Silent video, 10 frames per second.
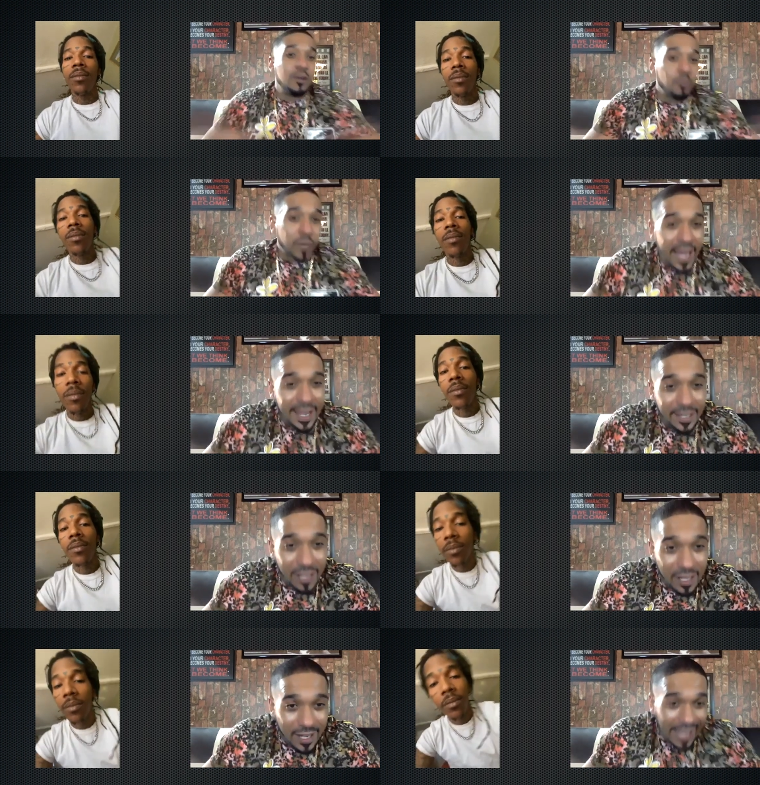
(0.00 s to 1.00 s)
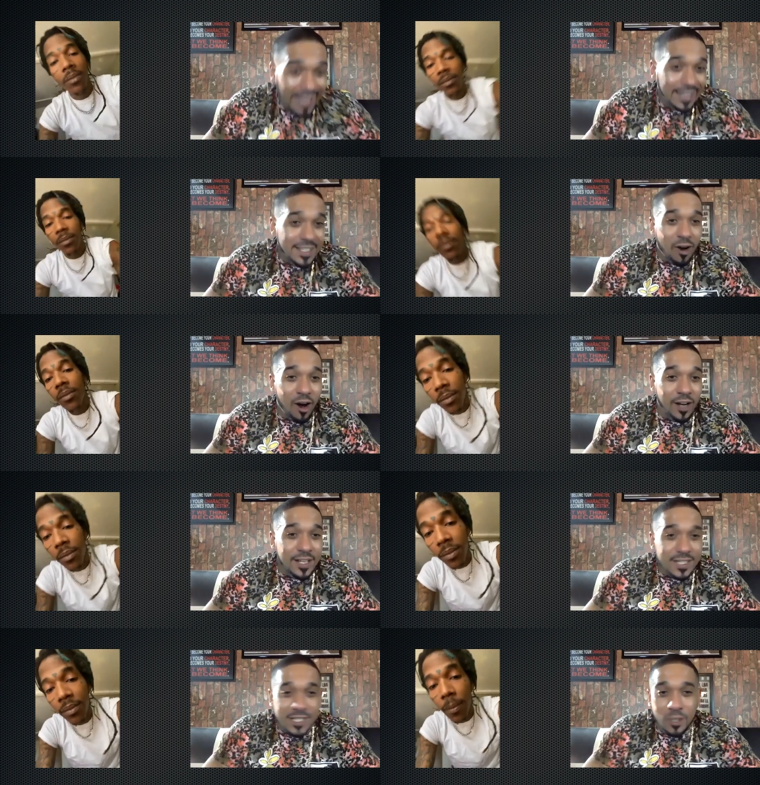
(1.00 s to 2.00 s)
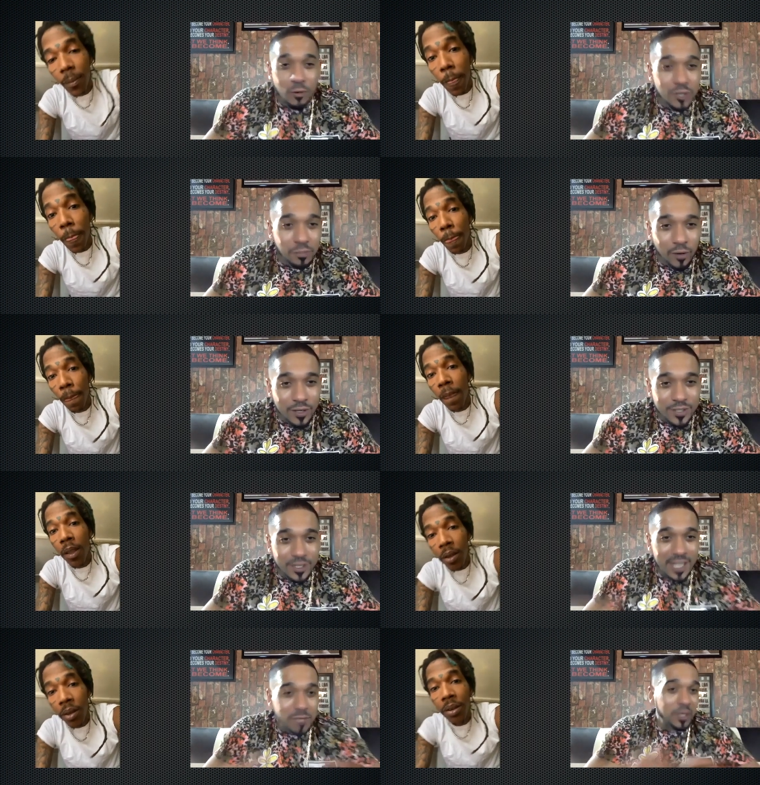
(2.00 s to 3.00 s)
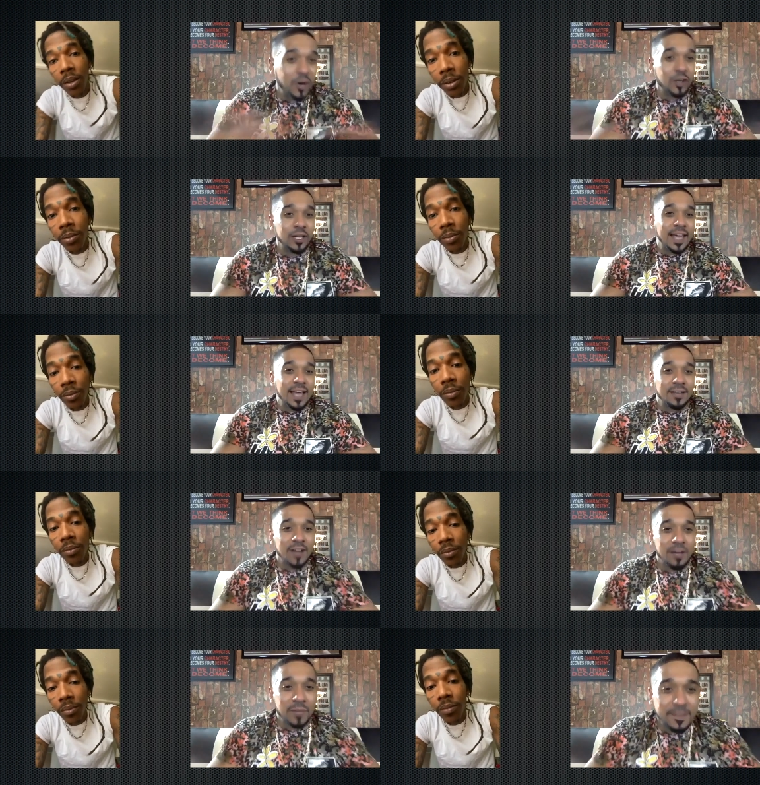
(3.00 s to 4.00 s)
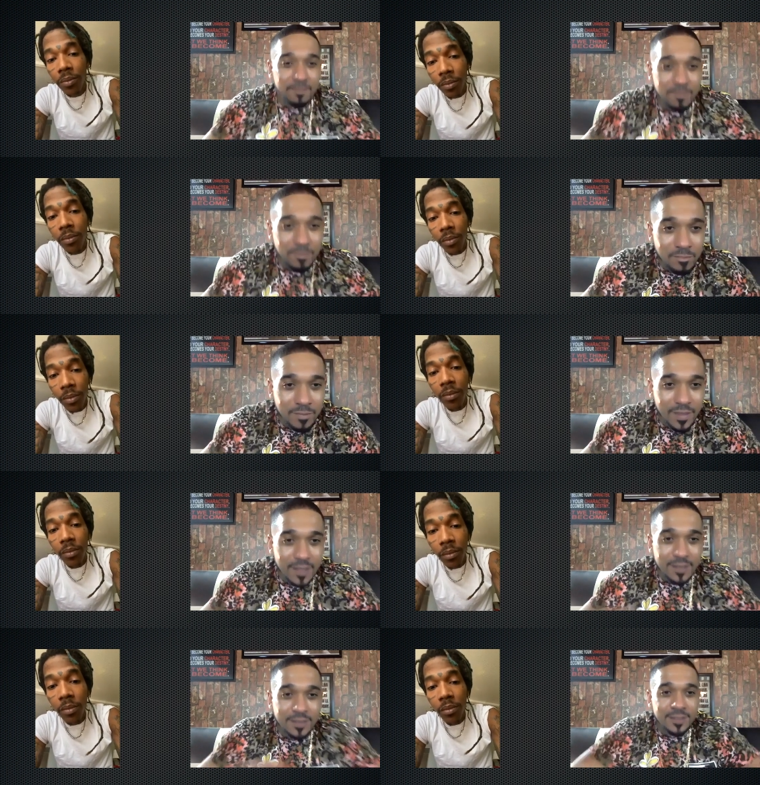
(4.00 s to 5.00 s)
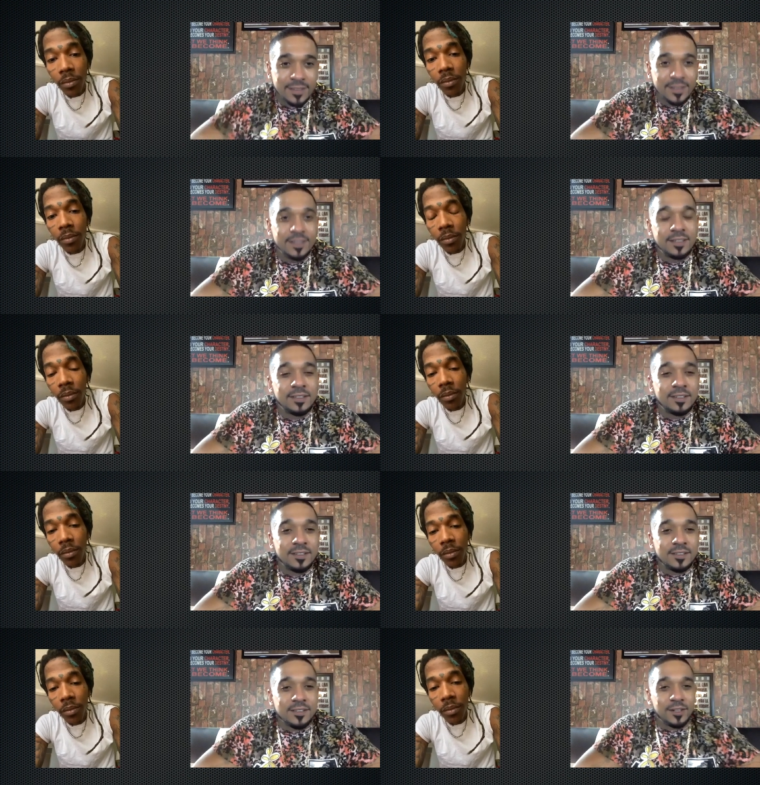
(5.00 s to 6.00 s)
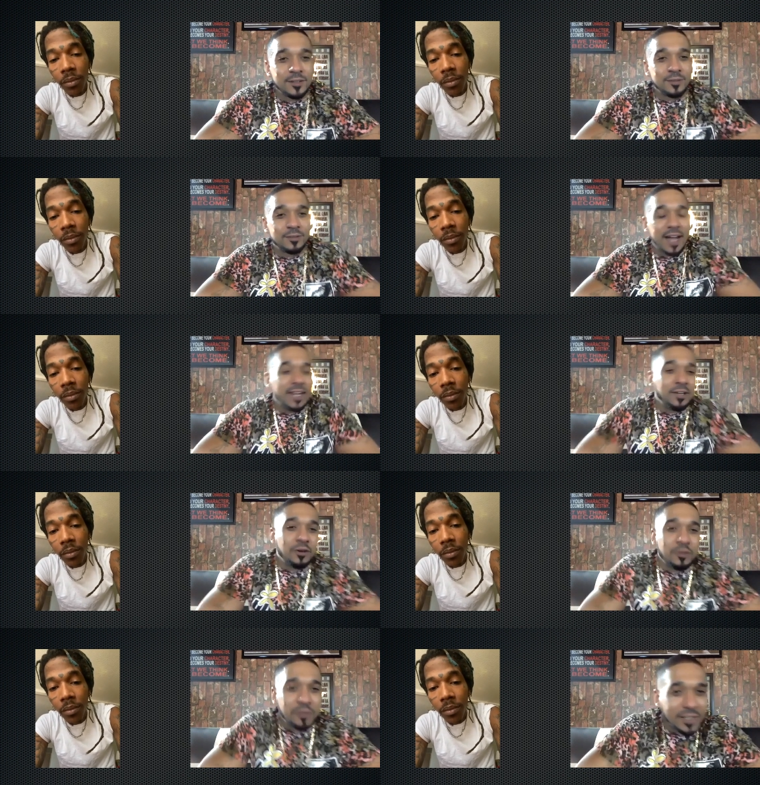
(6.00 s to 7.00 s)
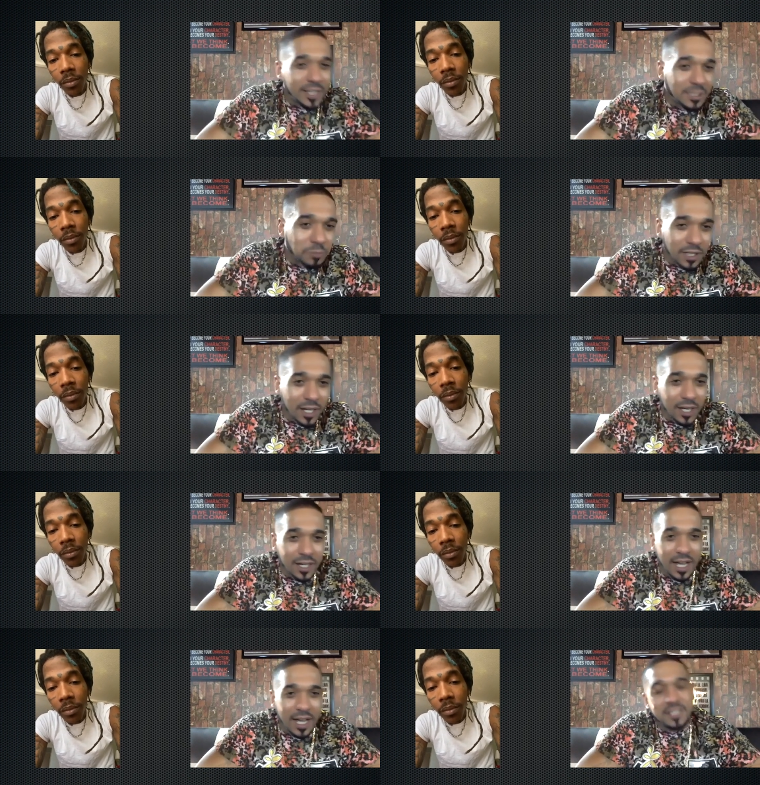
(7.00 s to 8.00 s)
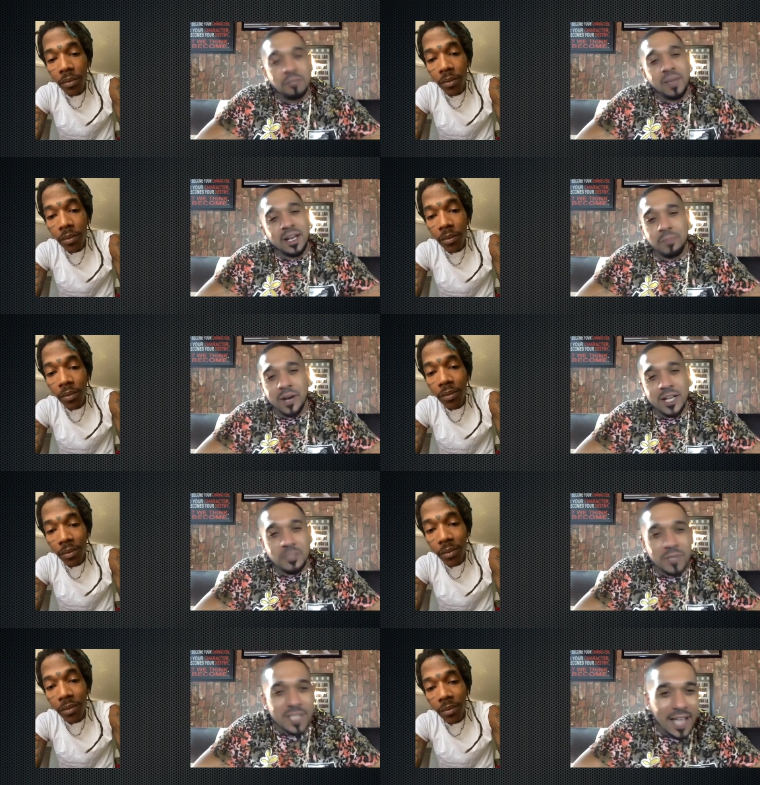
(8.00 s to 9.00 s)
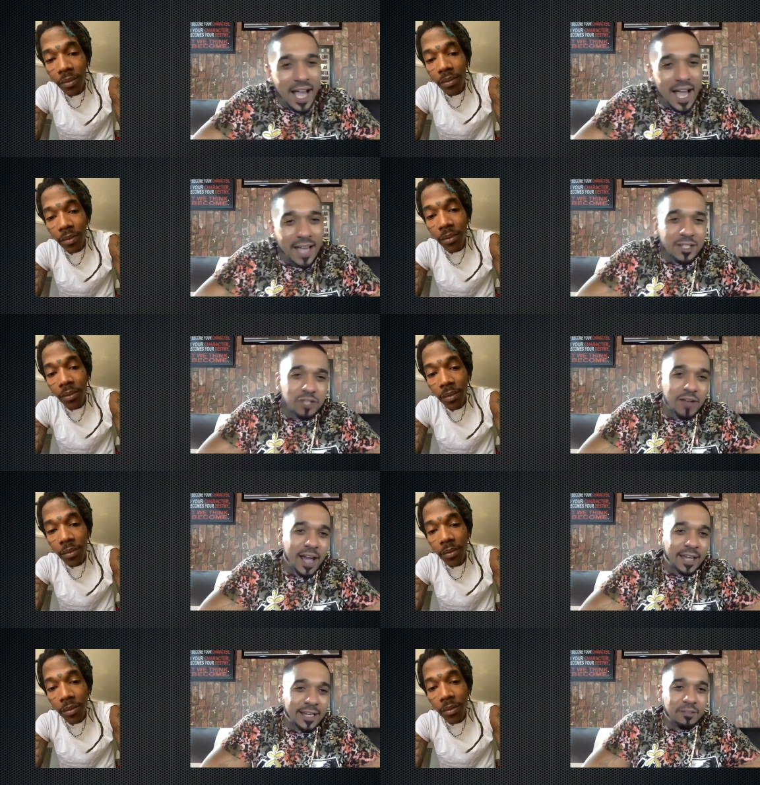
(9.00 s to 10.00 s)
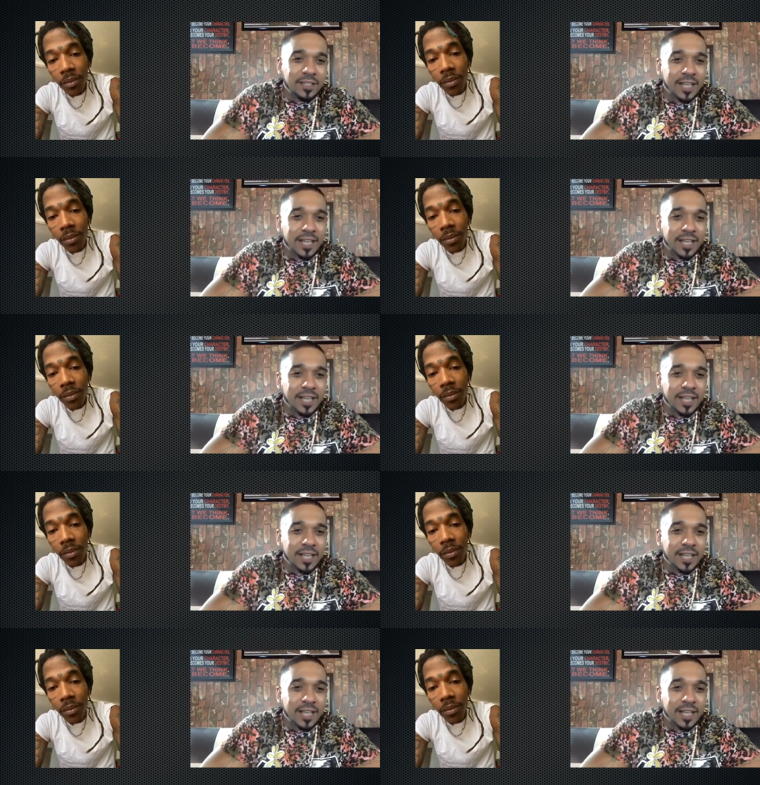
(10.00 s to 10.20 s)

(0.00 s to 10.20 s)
Speaker 1: but the A list artist is Soulja Boy, so that's what we go look at. You know what I mean? Mm-hmm. So I didn't know you did things with Doug. I seen you made an appearance with T.I. and the track and everything.